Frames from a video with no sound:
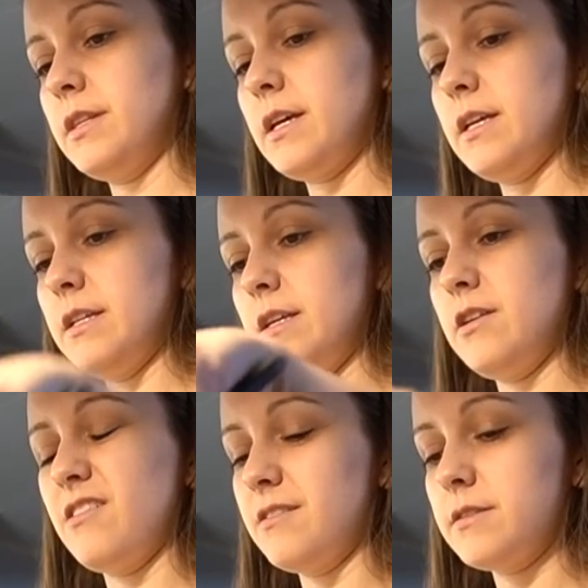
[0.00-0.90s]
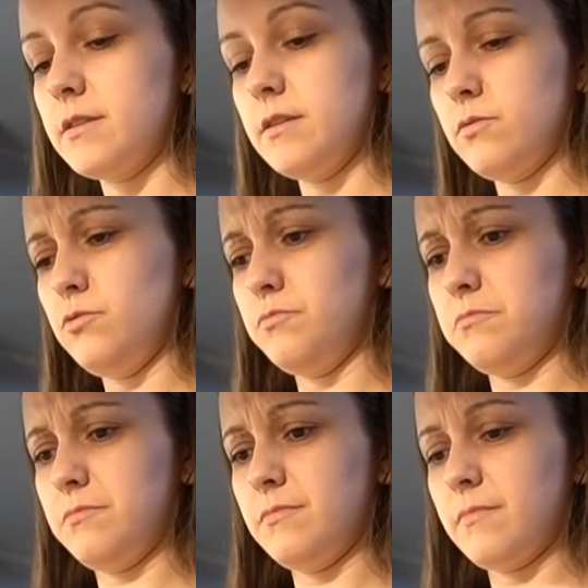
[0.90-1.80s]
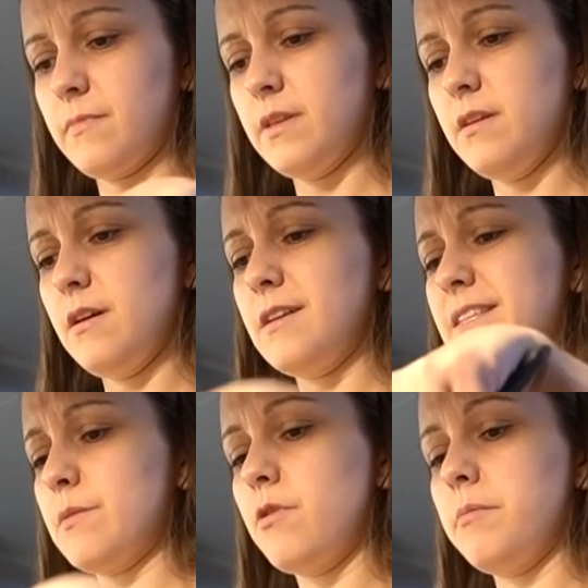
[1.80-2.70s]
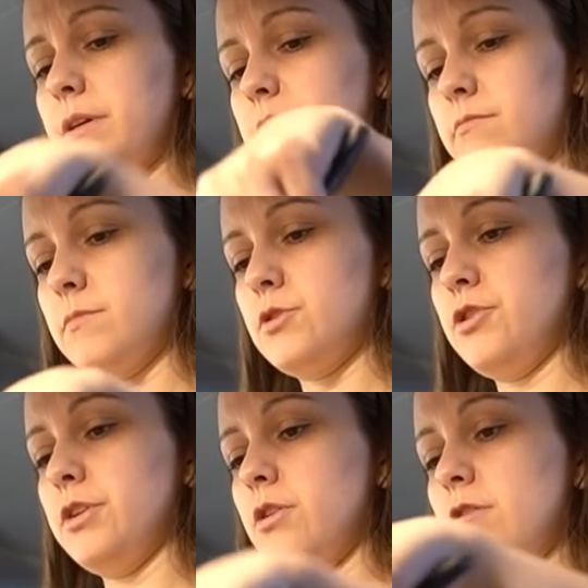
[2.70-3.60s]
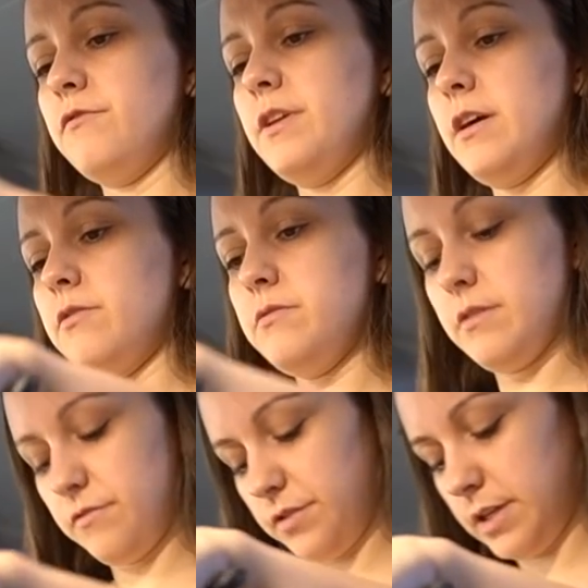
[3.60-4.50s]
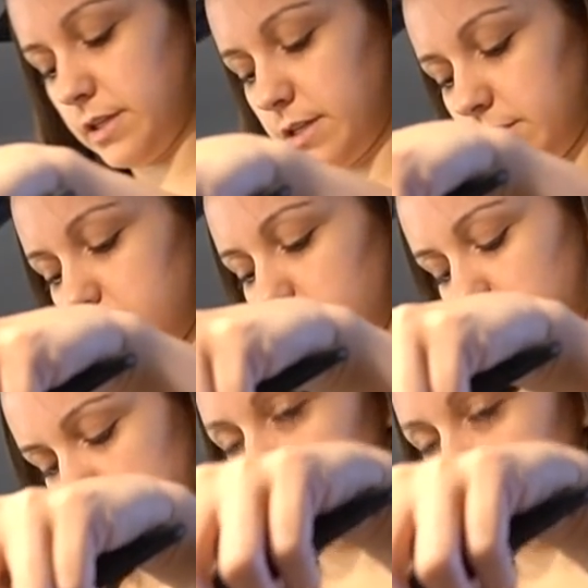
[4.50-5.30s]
that in here. Honestly, I can probably turn it off now. I feel like that's good.